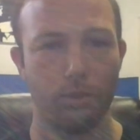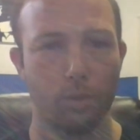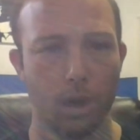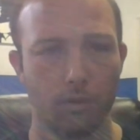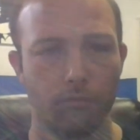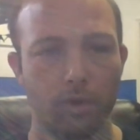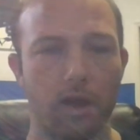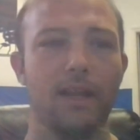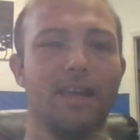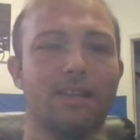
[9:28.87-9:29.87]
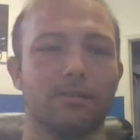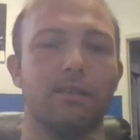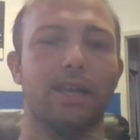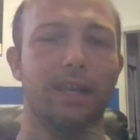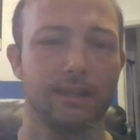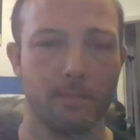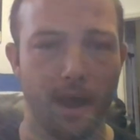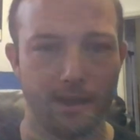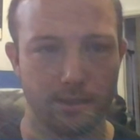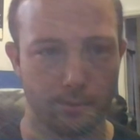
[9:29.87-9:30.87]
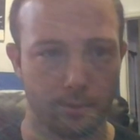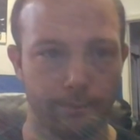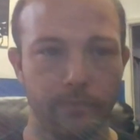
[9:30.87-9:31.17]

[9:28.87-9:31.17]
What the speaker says: You want to run as lean as possible.